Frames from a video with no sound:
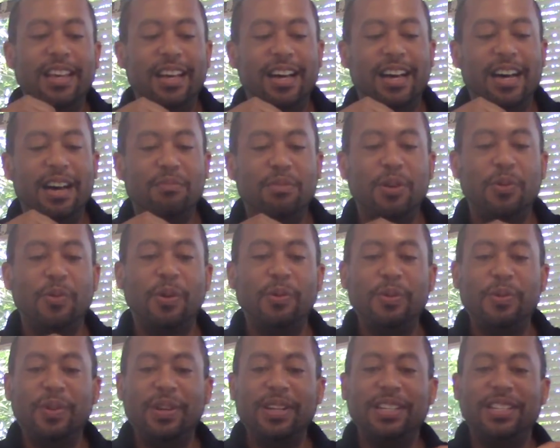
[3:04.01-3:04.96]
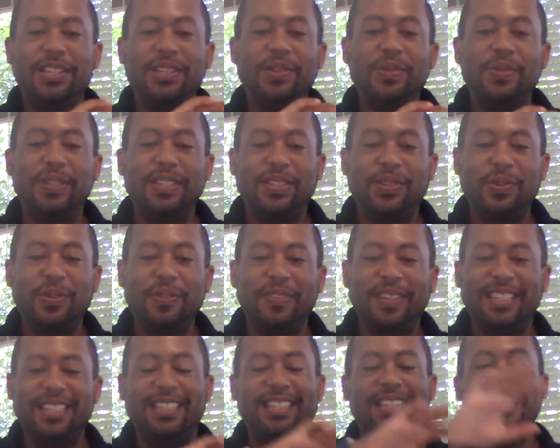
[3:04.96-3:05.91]
But what we wanted to do is sort of
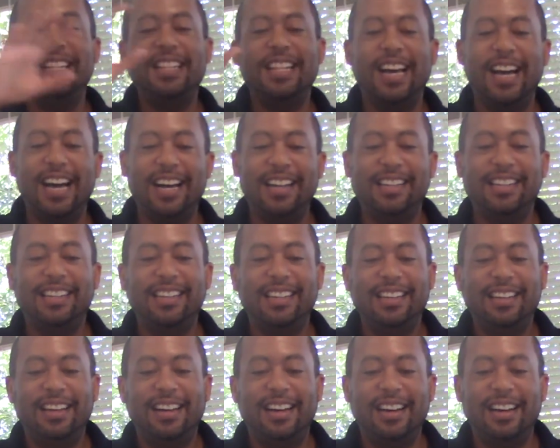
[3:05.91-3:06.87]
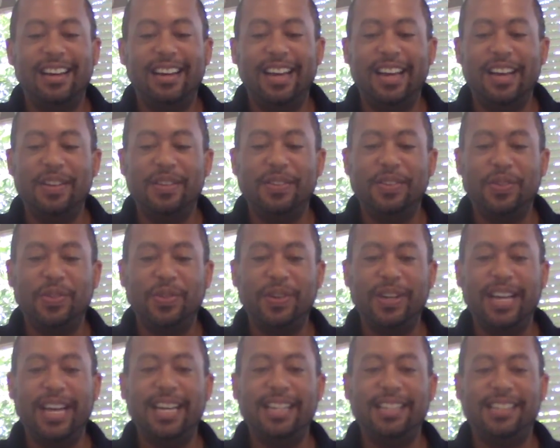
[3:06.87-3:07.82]
extend that and
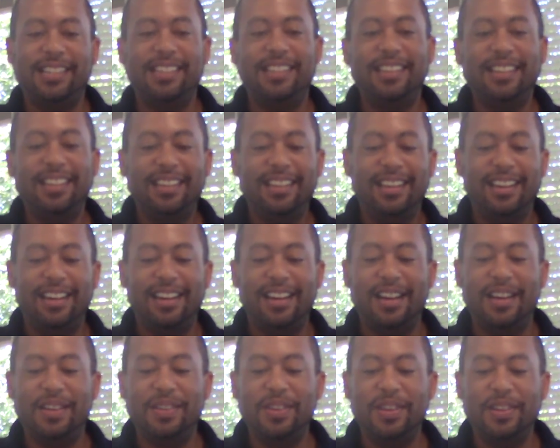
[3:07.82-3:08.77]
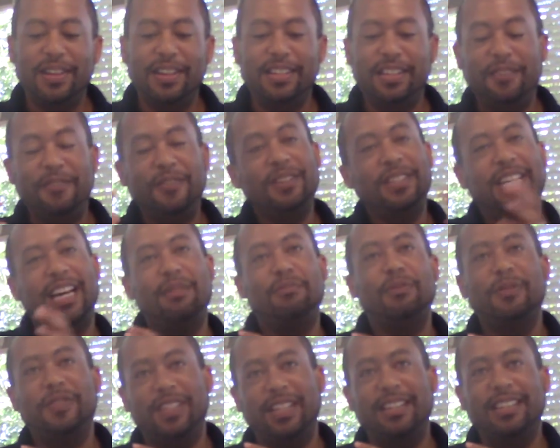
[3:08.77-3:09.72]
create a different type
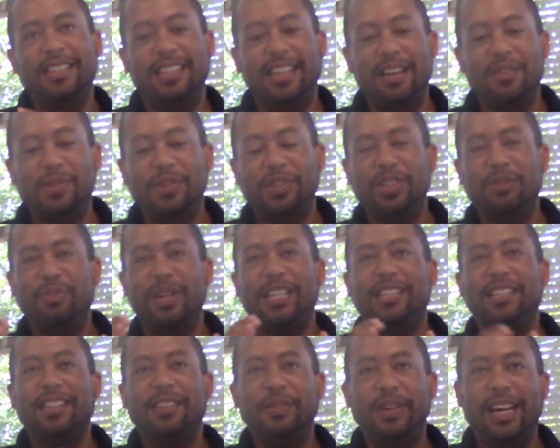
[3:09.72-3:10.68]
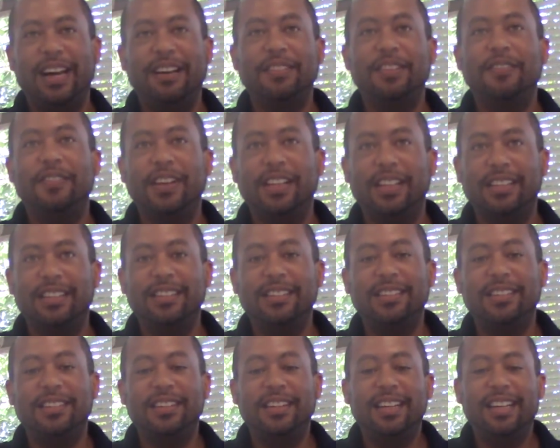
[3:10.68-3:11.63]
of sensei, which is basically we have the
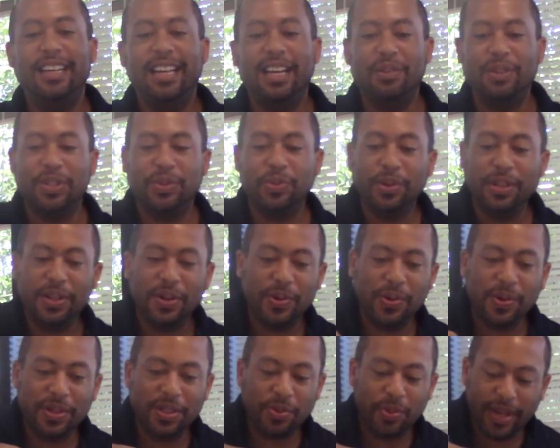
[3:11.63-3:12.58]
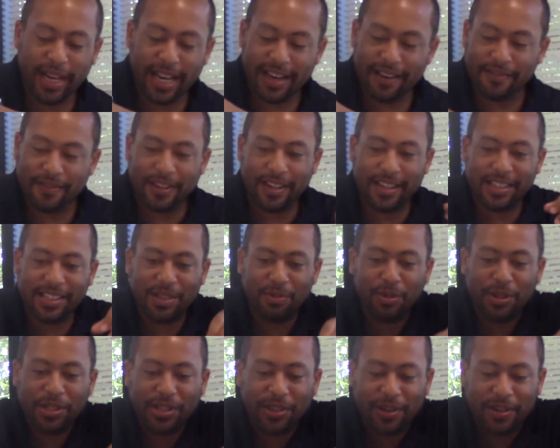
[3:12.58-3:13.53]
villains. And what's really cool is we have some
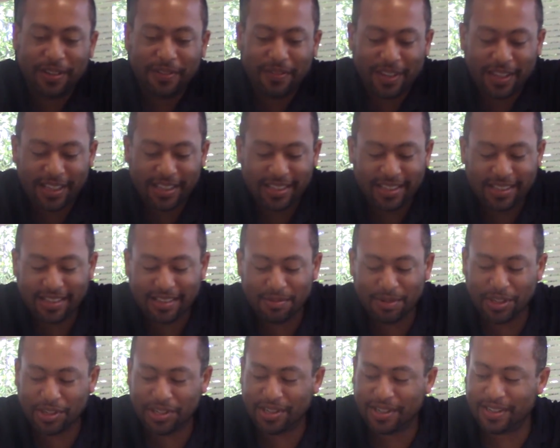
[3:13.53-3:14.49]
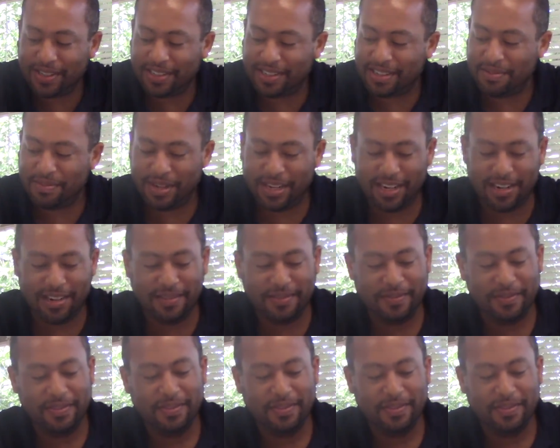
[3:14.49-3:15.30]
returning villains. Let me show you some here.